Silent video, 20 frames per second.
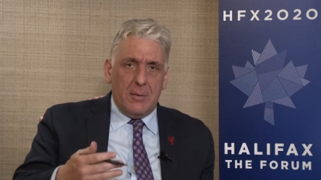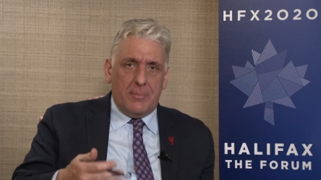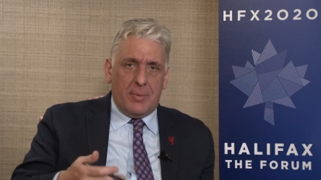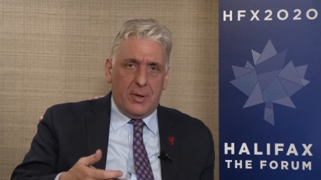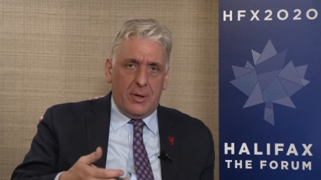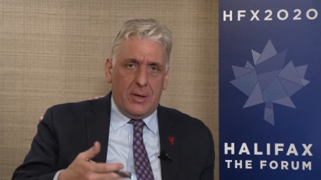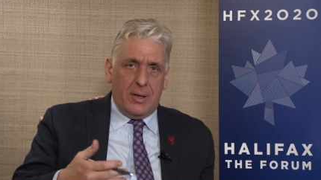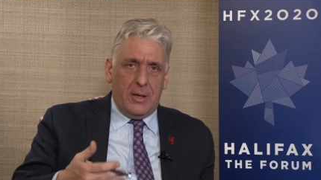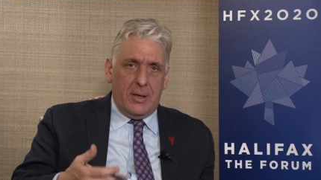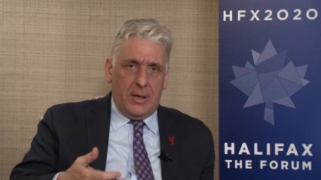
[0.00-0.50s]

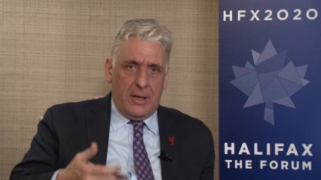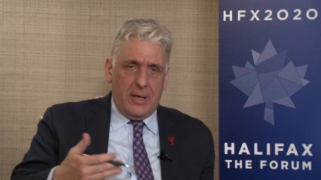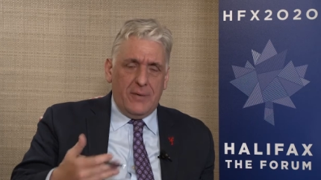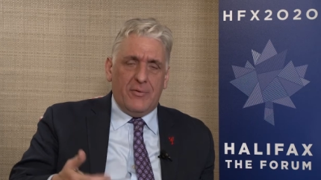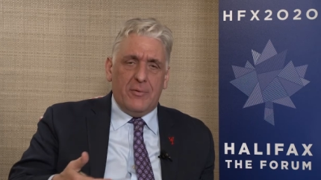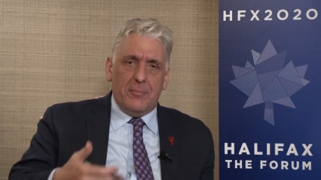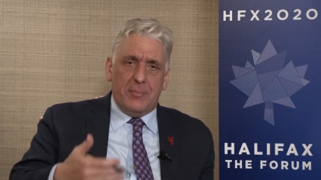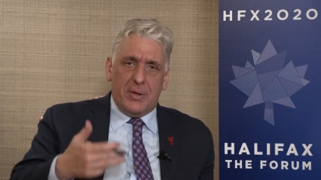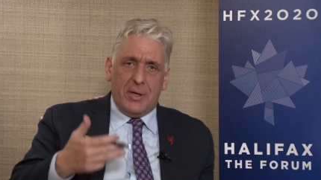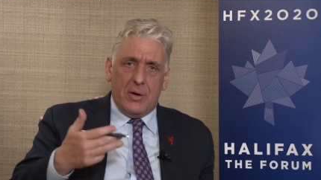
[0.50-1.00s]
But
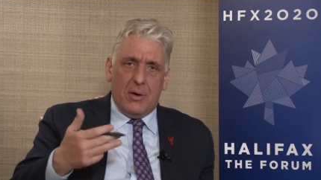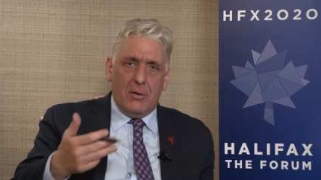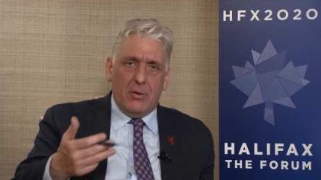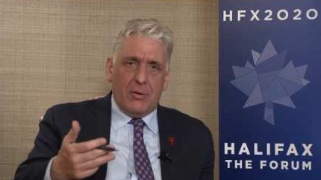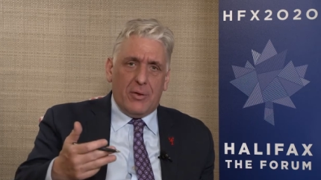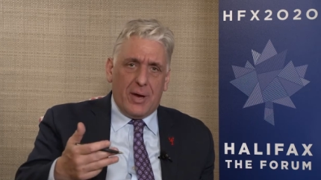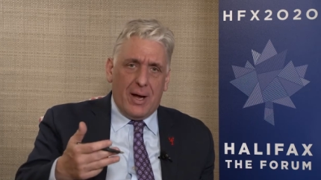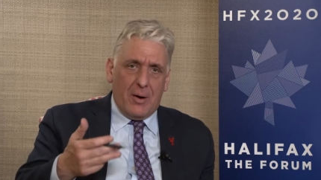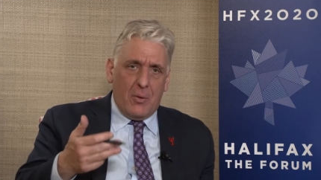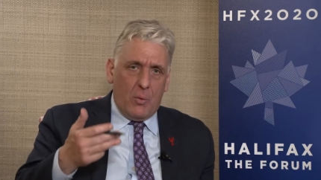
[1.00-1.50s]
even
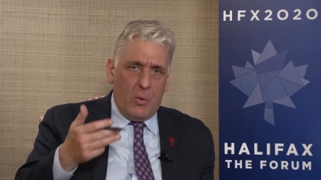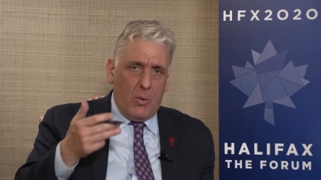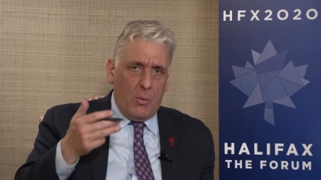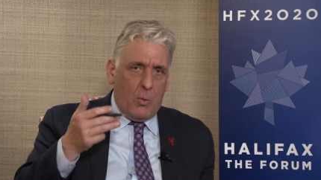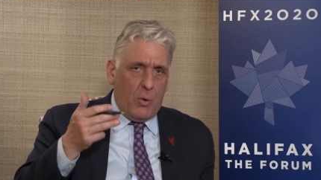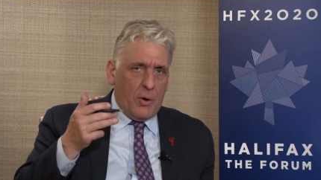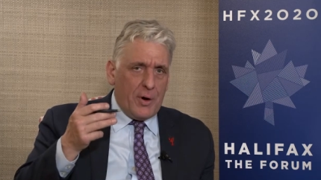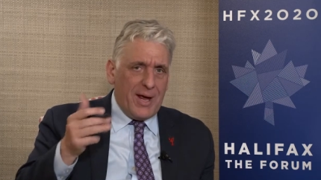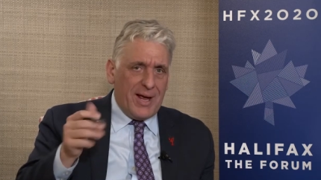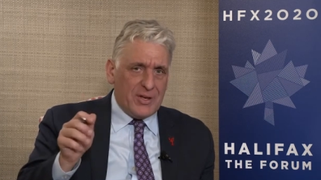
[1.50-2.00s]
beyond that, what,
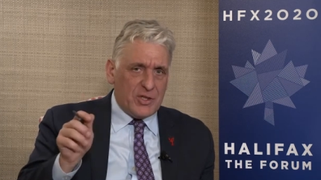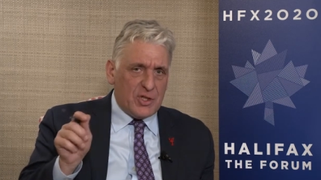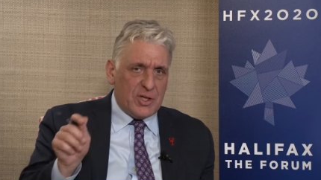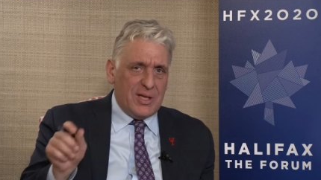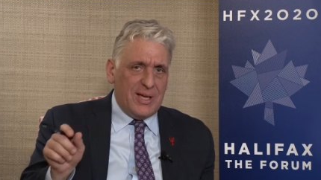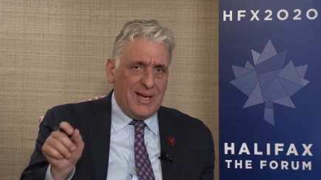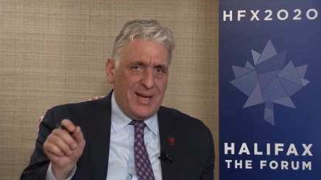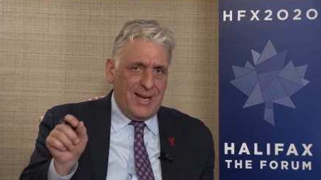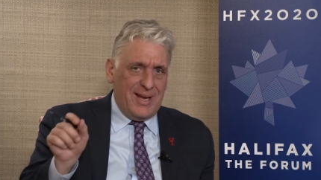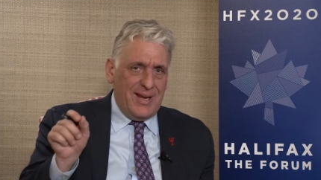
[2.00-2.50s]
what
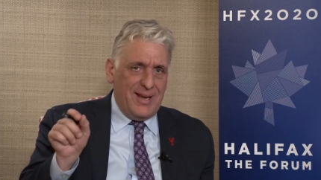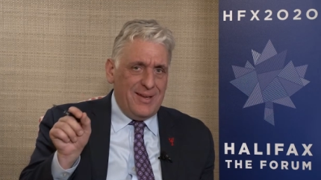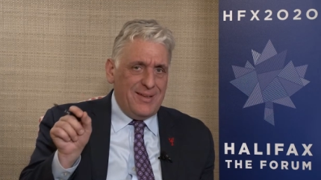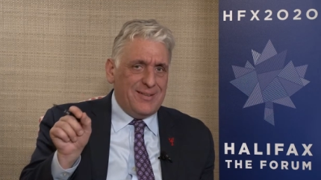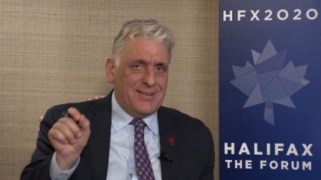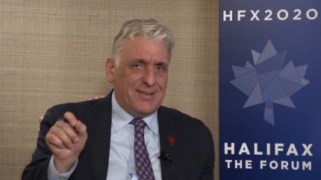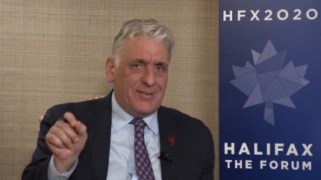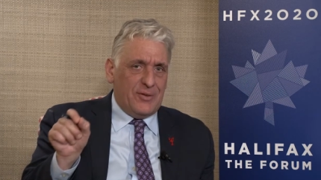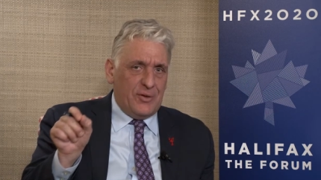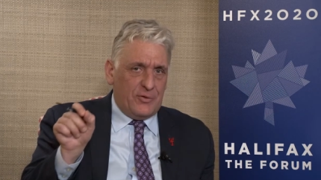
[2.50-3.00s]
actually
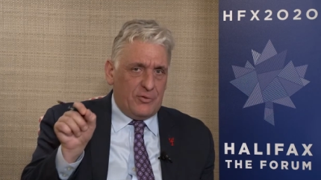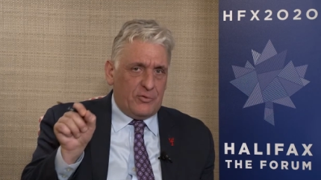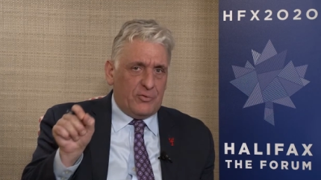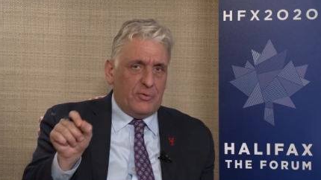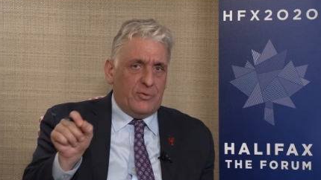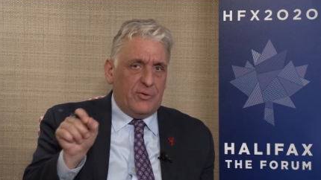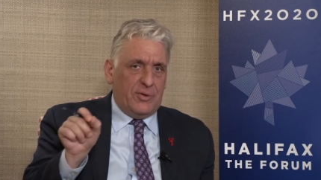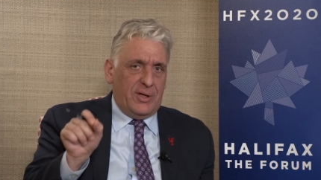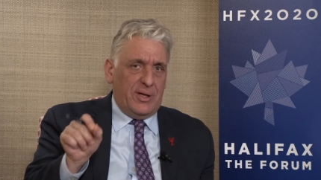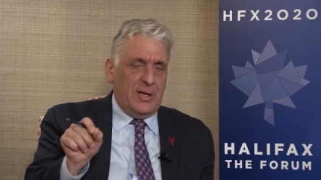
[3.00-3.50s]
is the
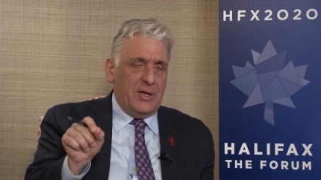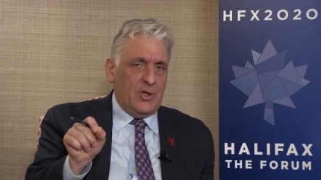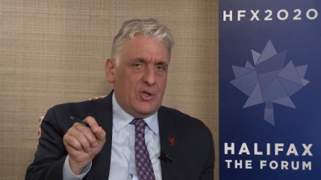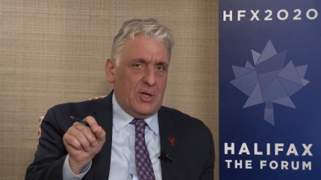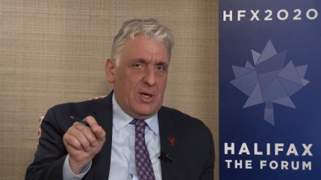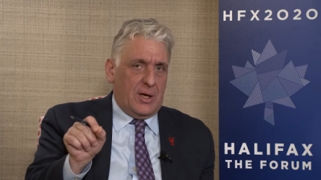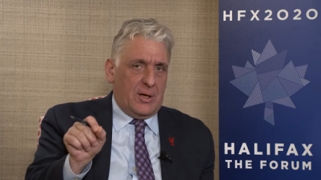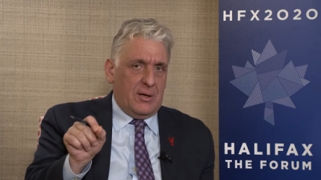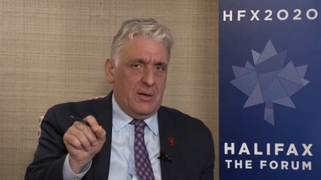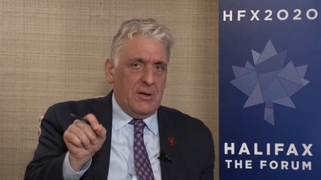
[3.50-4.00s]

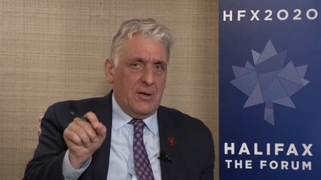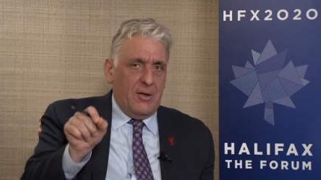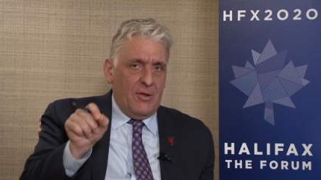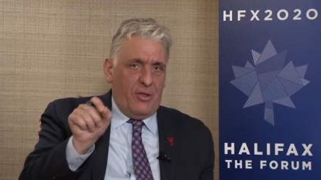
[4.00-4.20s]
strategic